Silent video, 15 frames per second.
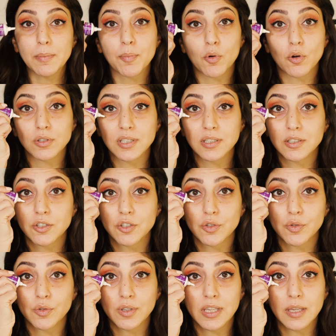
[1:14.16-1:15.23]
important
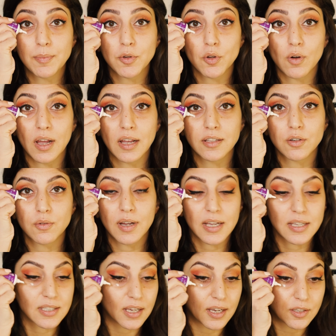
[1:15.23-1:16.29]
to keep your under
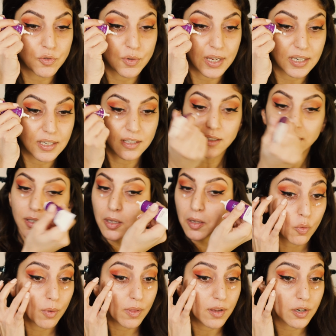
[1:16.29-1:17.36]
eyes hydrated.
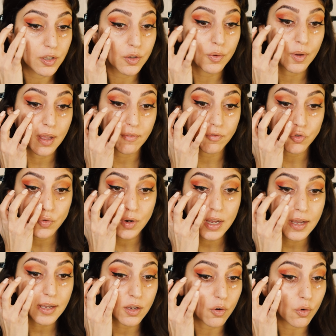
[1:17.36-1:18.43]
Whether you have
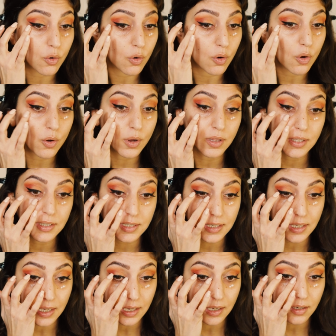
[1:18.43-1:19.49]
dry or oily
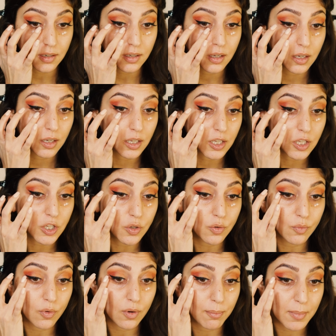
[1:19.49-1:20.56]
skin,
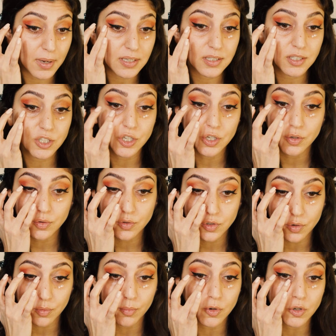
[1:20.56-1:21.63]
you must
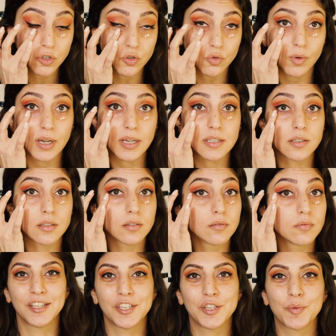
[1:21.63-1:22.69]
use your moisturizer.
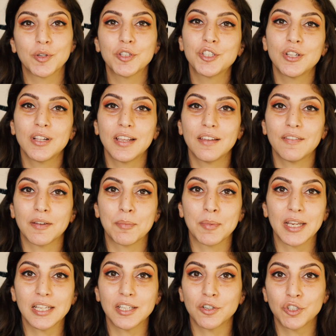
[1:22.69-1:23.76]
You want to leave a
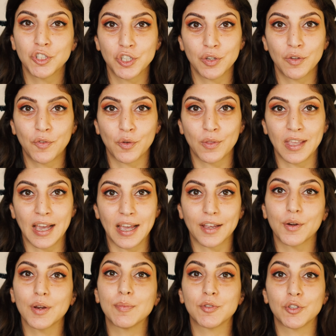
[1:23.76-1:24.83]
minute or two for the eye
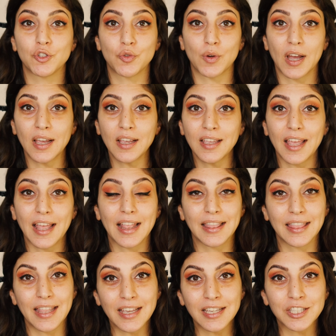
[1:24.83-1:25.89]
cream to dry
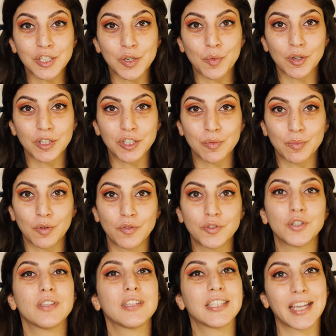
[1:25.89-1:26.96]
and next you want to move
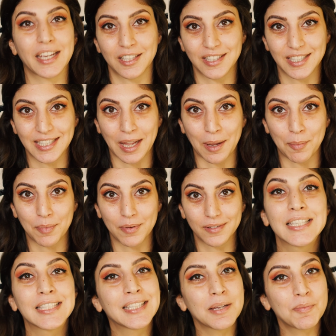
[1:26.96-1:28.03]
to the second step.
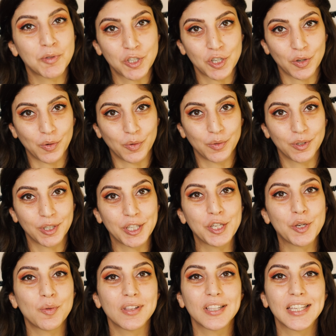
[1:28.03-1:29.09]
Step 2.
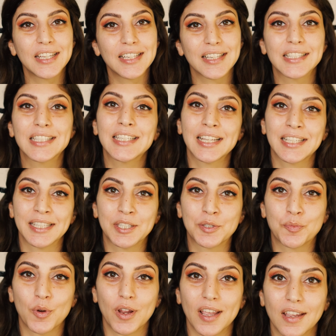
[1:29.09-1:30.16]
You will need a setting
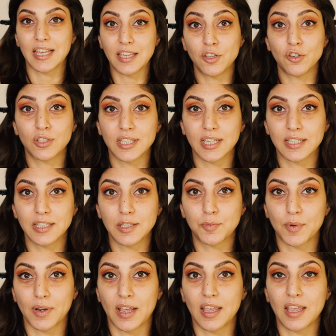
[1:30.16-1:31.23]
spray. Take your setting
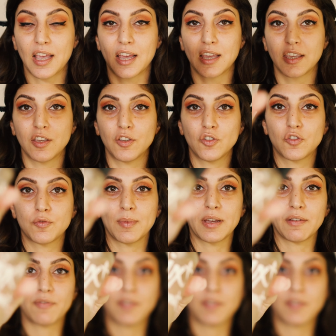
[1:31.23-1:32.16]
spray. I use my